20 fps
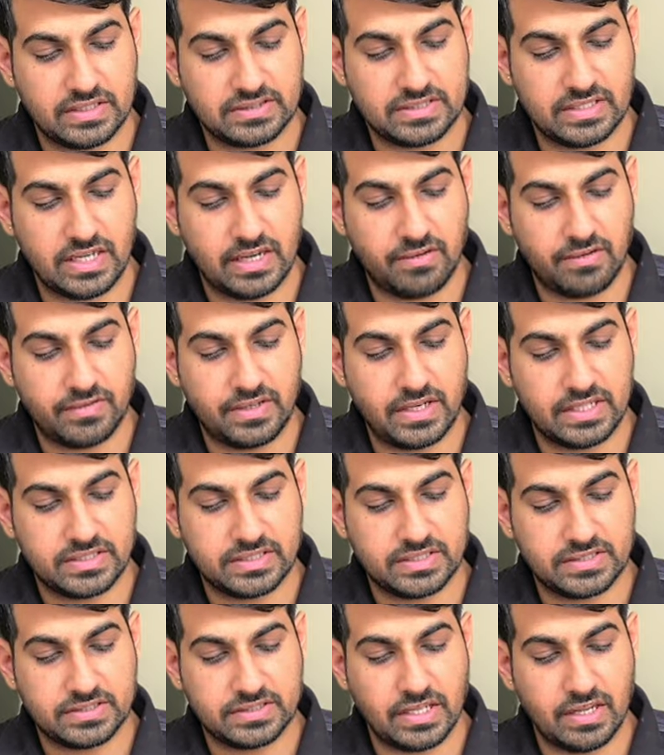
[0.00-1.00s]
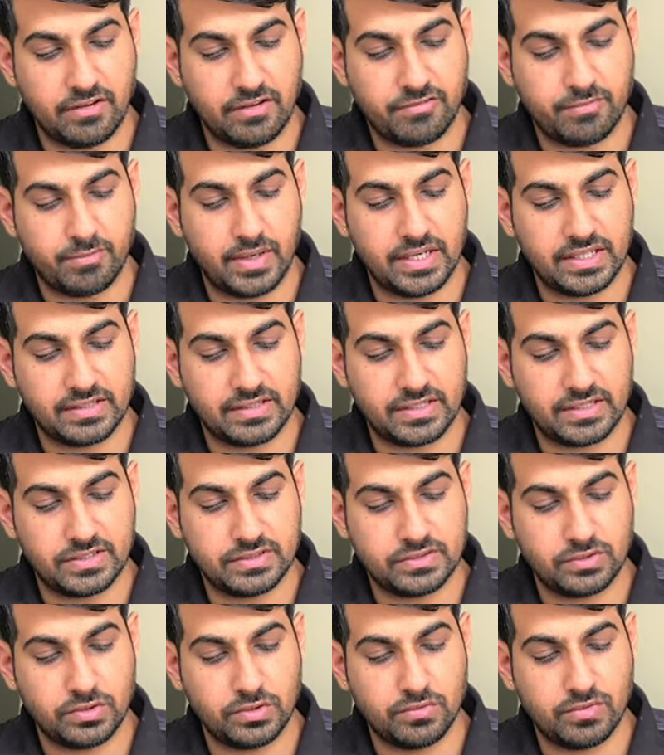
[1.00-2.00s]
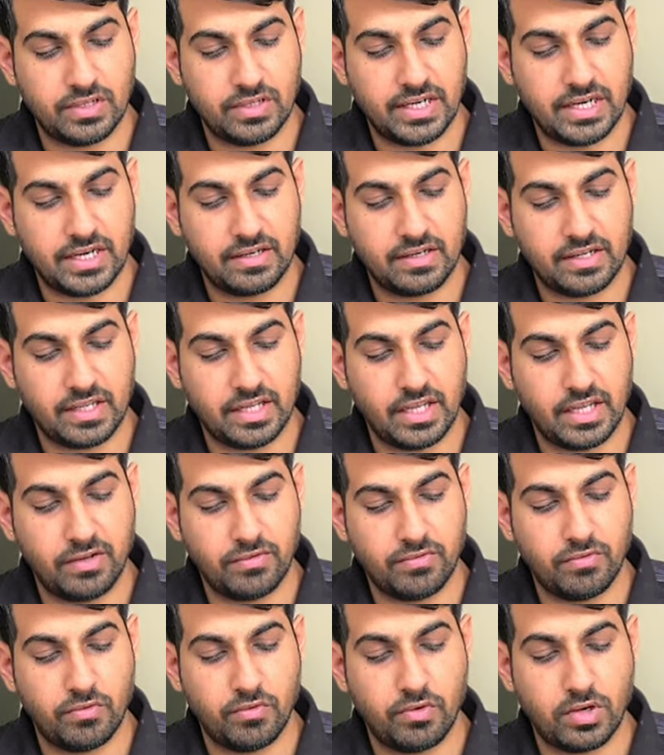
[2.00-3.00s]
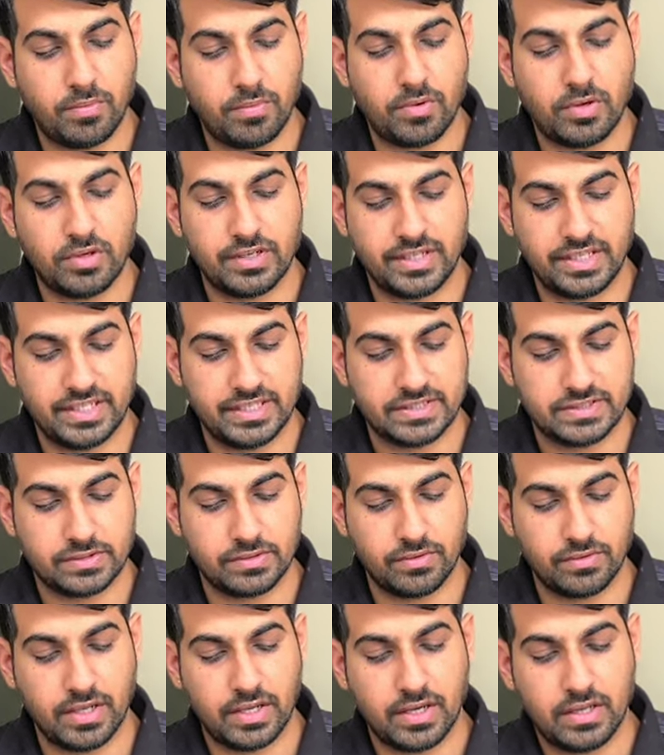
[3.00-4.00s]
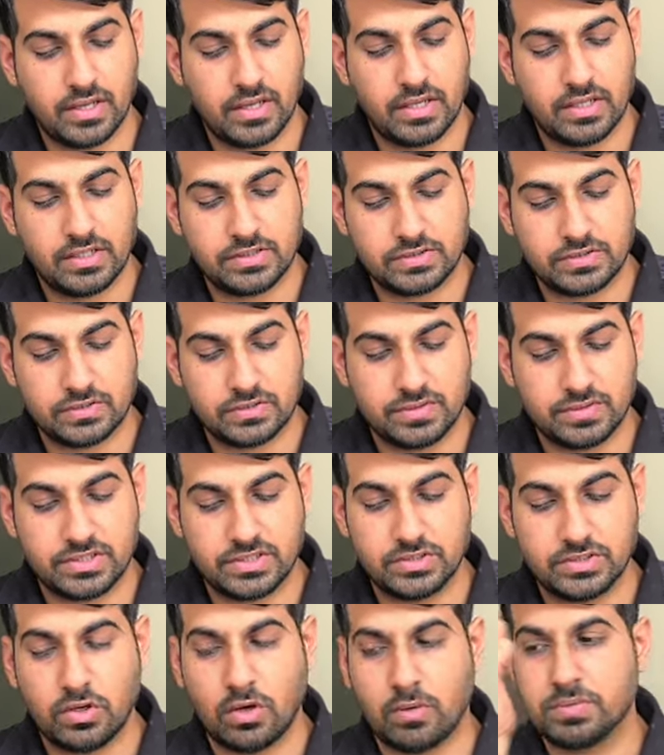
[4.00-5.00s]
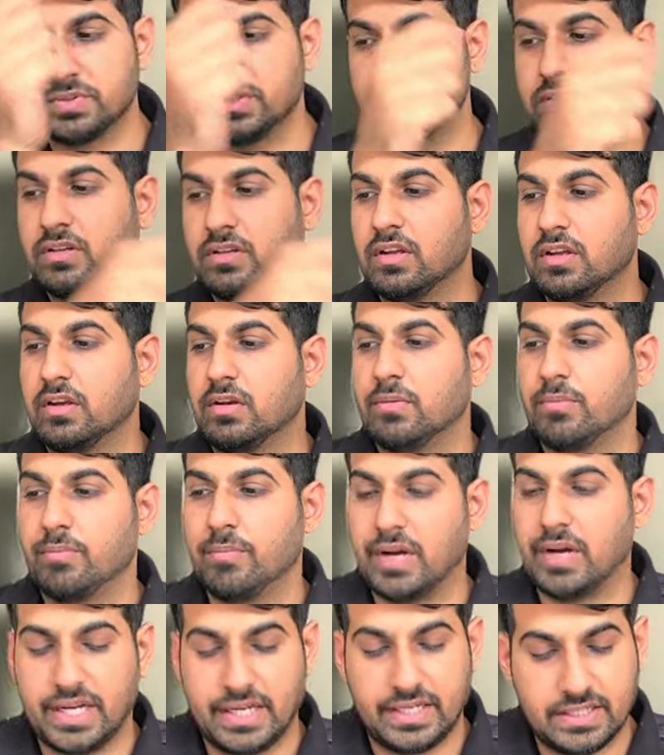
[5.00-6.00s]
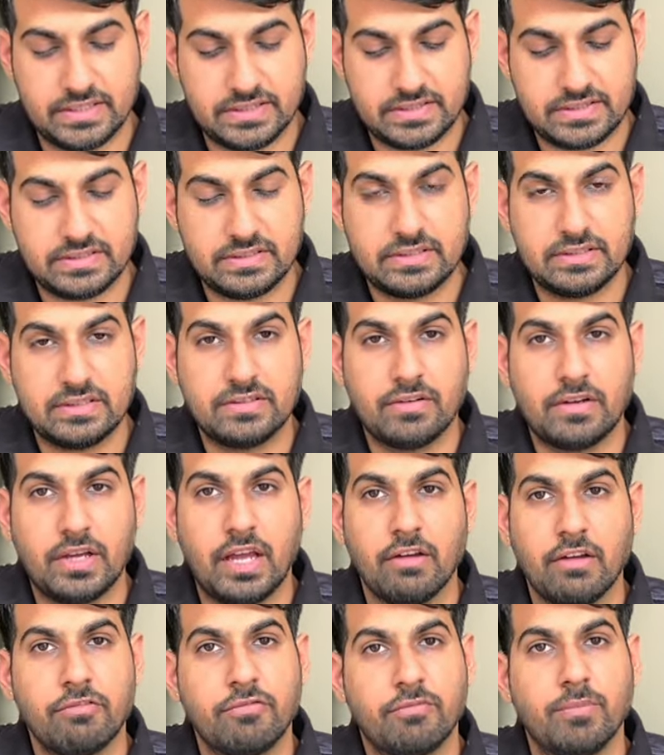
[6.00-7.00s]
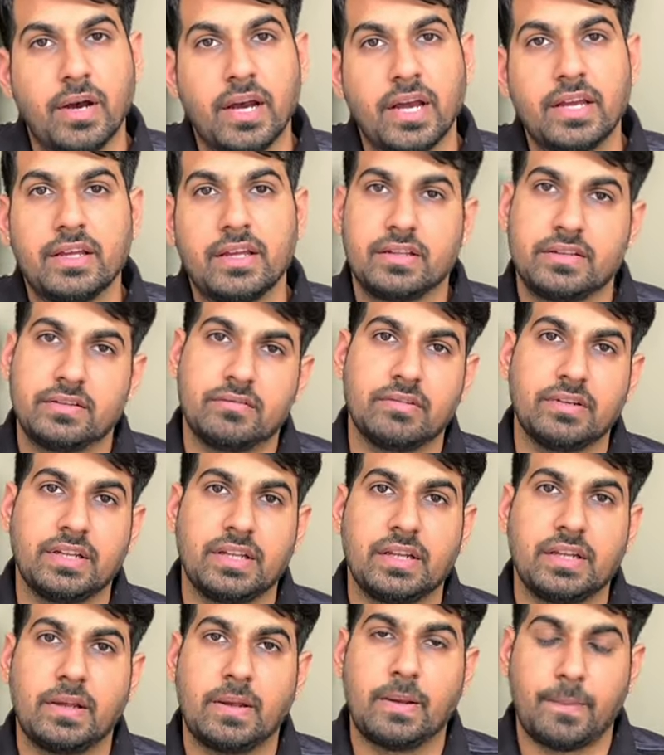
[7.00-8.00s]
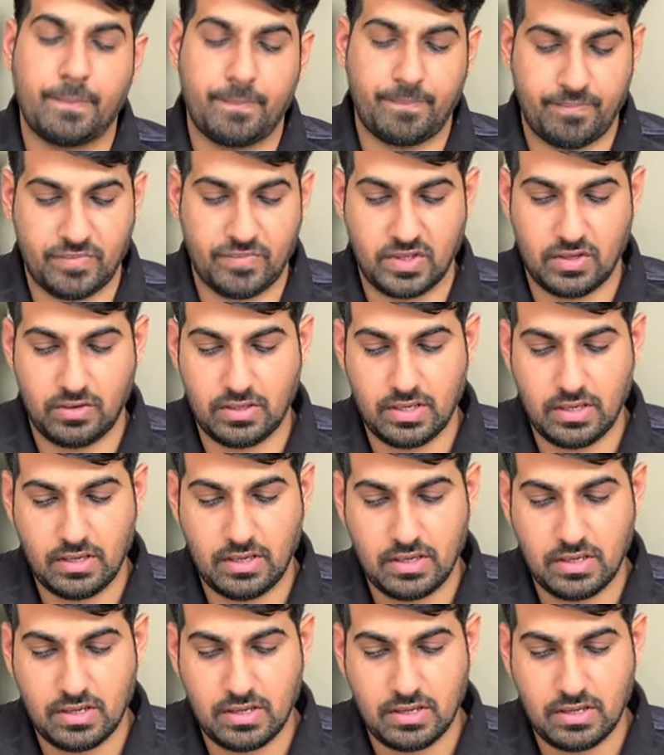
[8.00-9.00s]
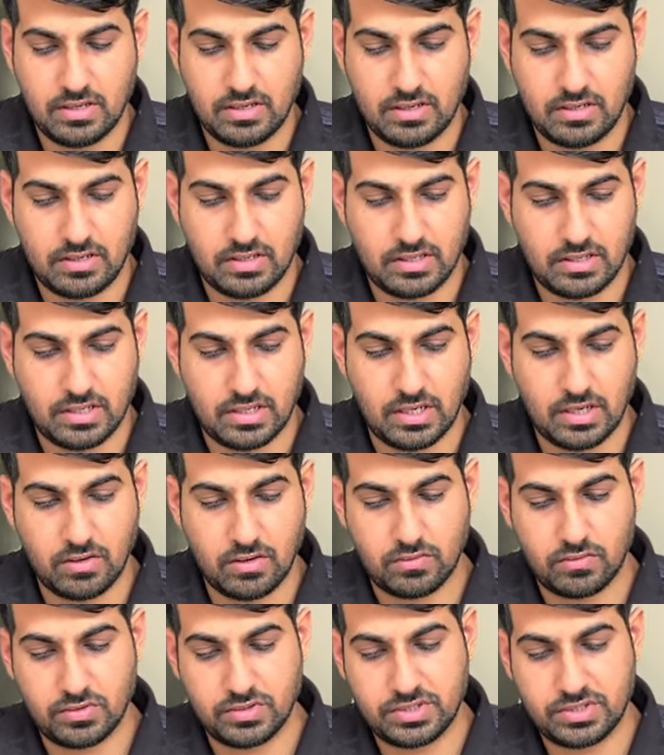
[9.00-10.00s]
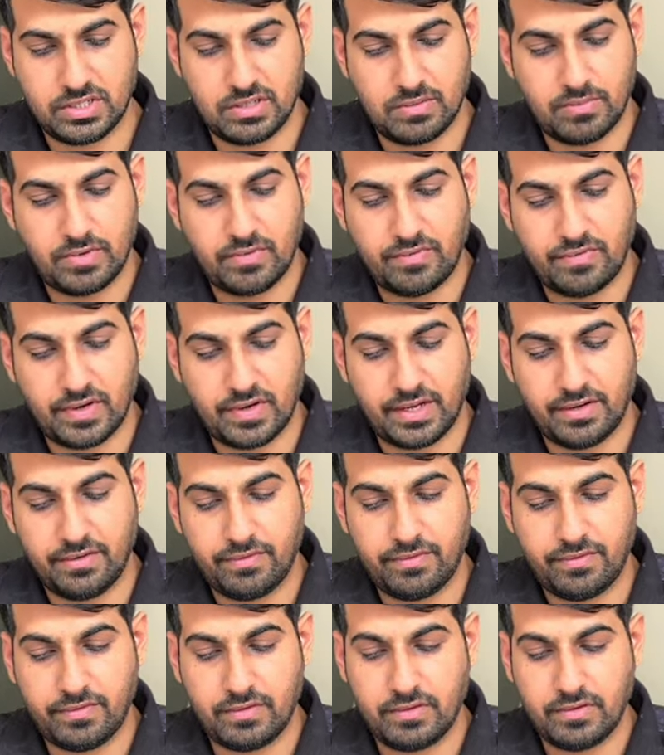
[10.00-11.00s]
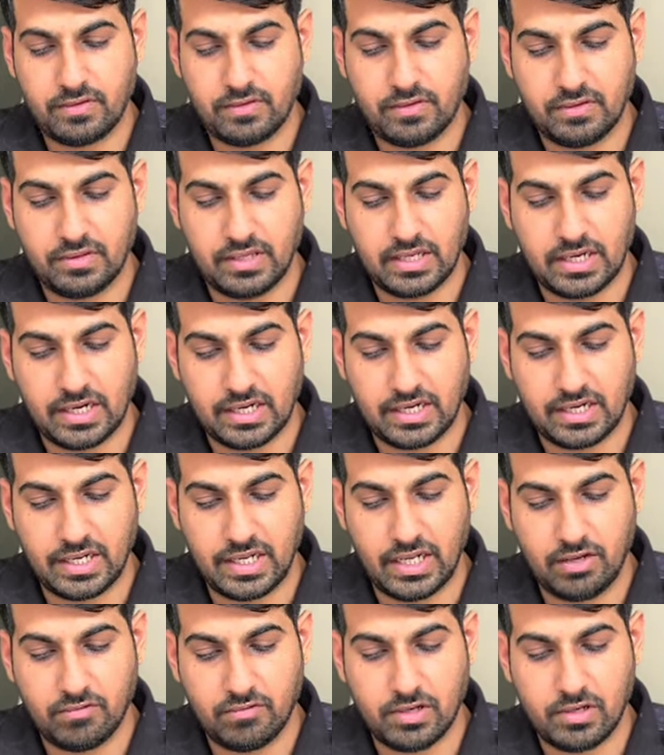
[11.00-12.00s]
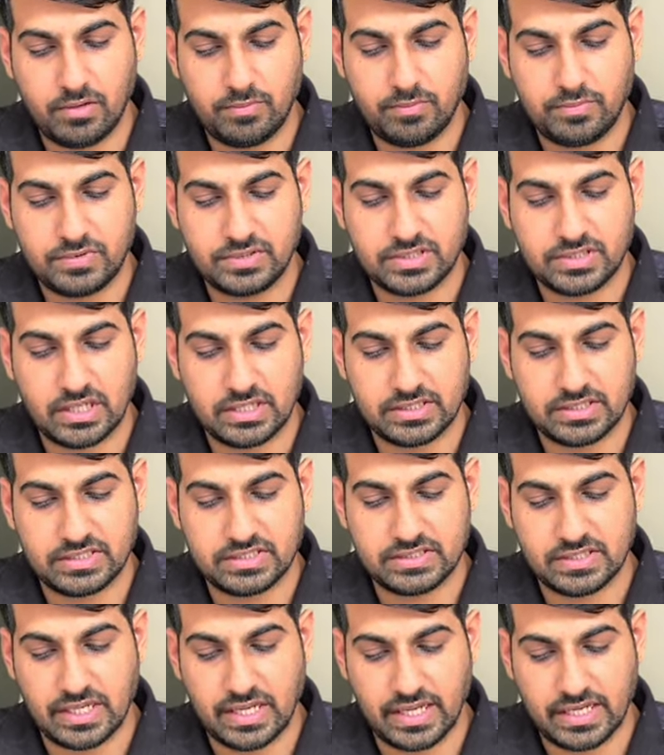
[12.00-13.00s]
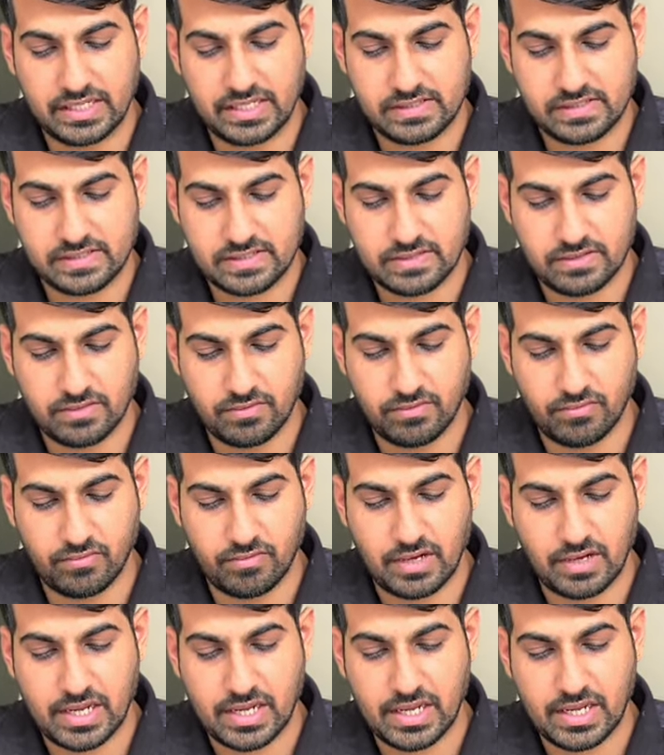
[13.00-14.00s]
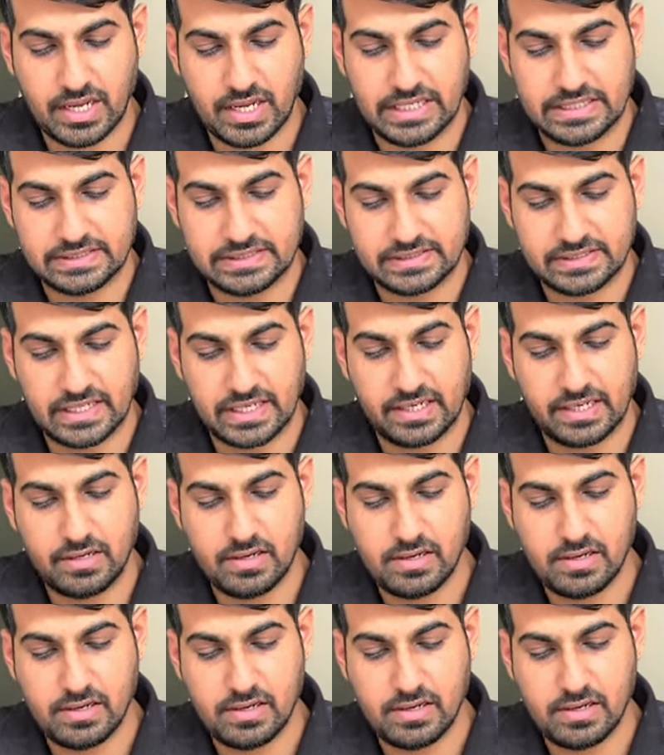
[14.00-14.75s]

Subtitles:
say F dash is F by 3, so you will get K4 upon d square. So which is option minus F by 3. Okay. Now question number 5. There are equal charges x, y and z.